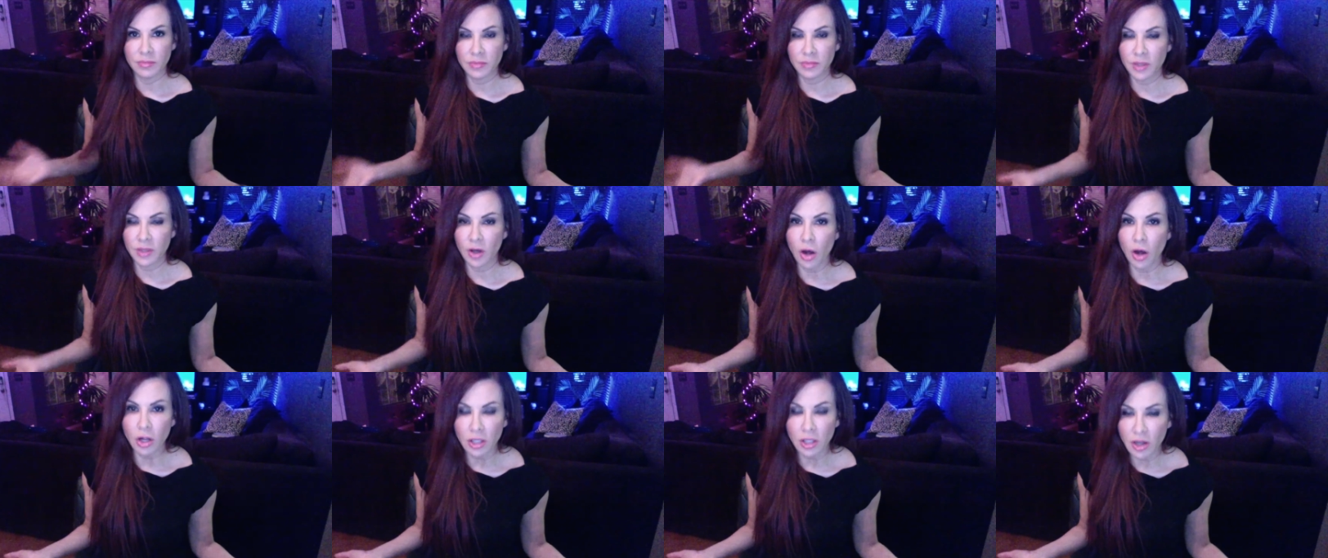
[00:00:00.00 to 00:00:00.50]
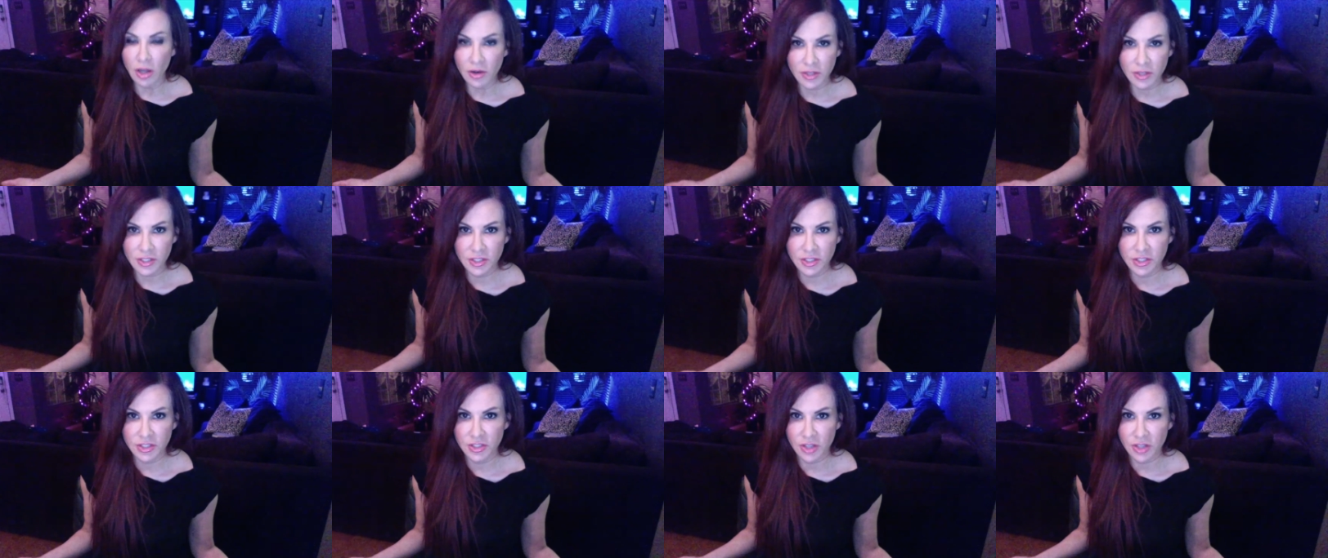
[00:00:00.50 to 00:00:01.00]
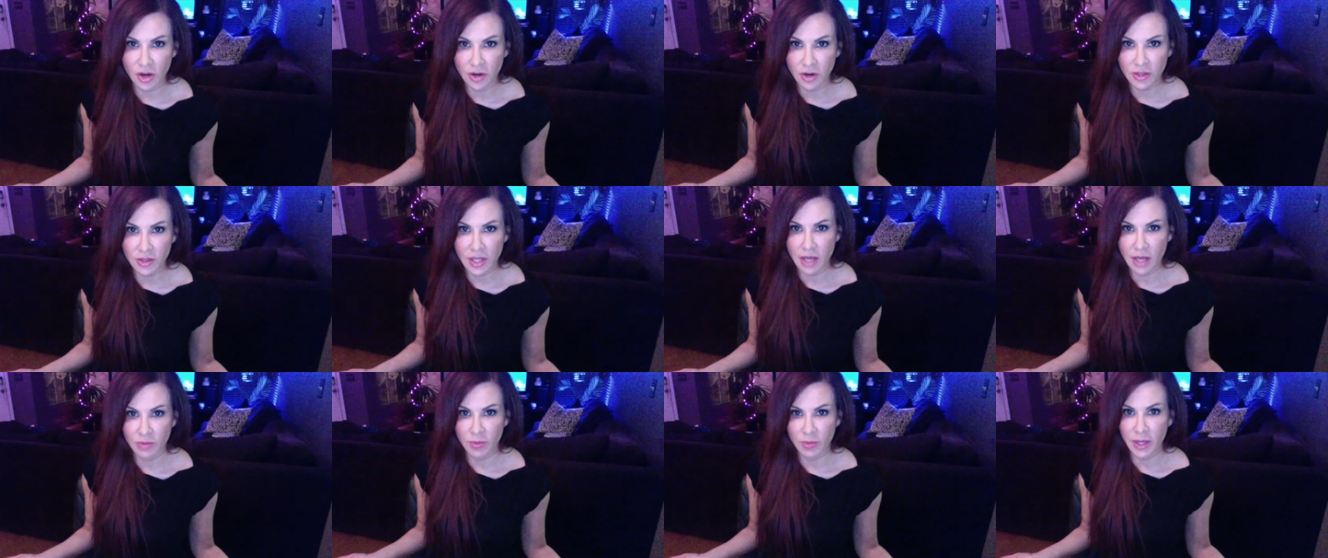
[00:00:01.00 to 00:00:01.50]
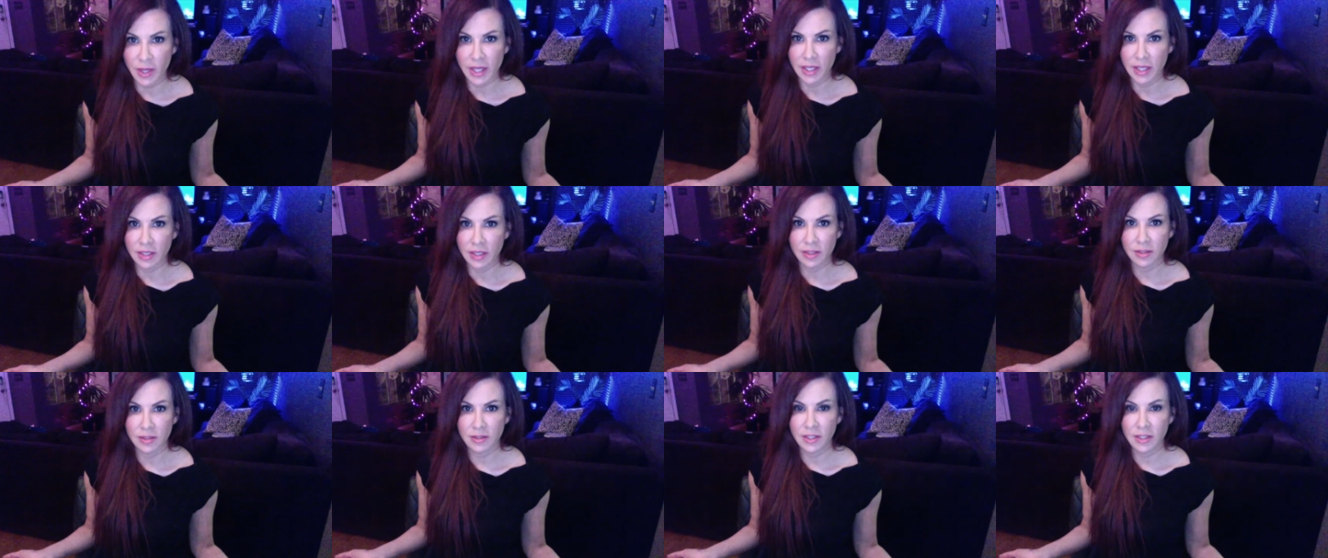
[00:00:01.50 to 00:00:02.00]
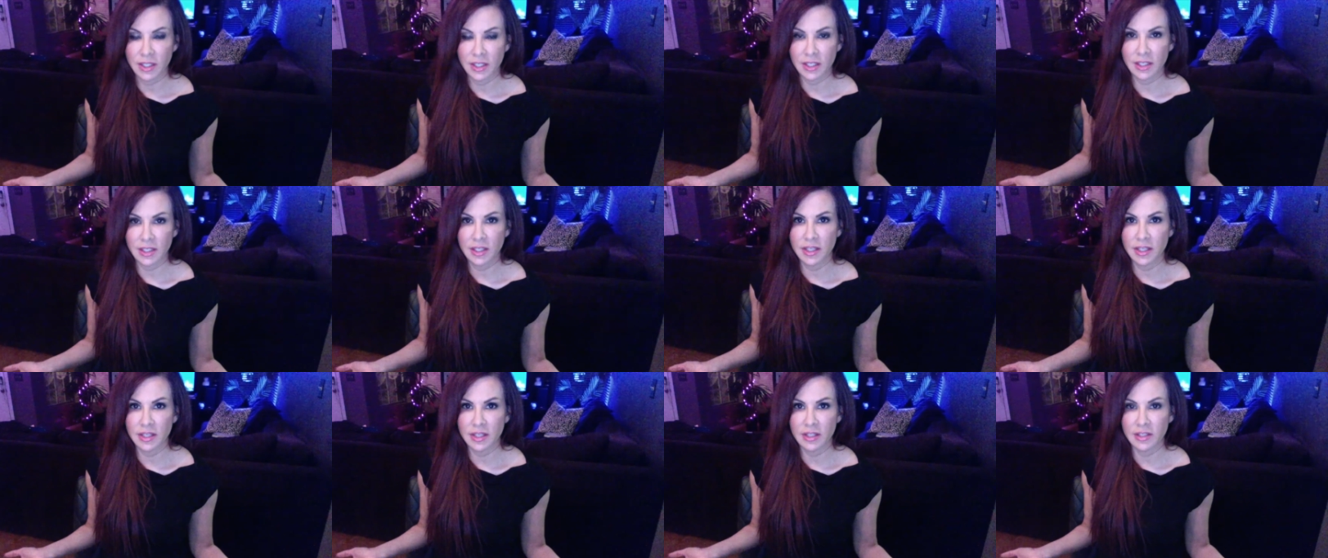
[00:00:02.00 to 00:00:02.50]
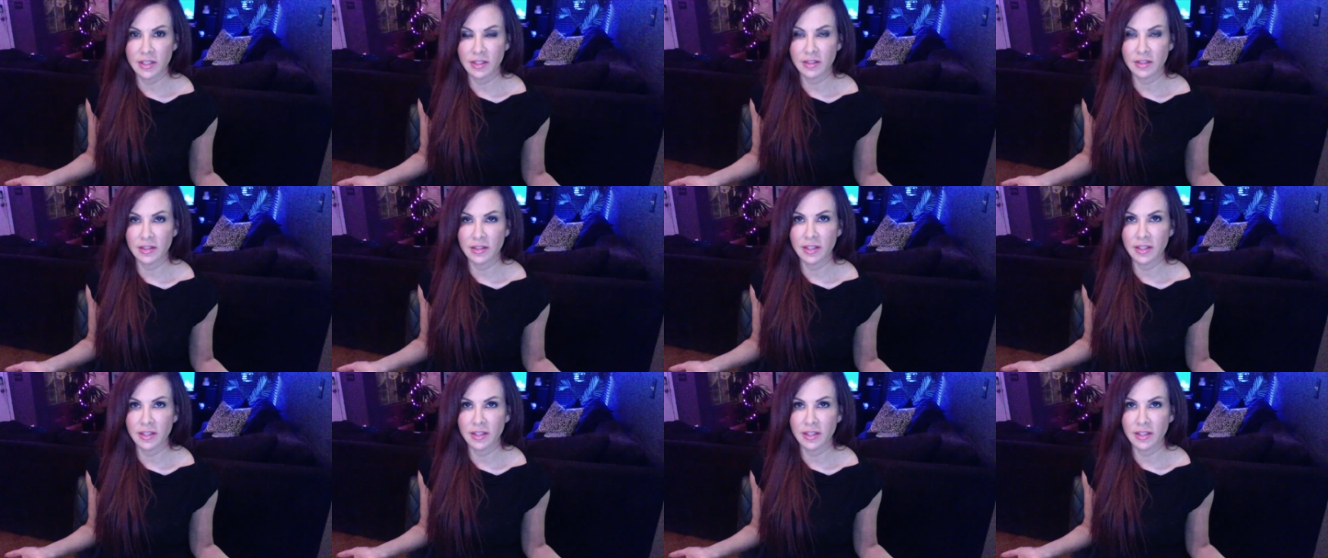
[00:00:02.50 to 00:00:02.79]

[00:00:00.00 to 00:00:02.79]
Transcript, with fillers: all artists are that way. Like he,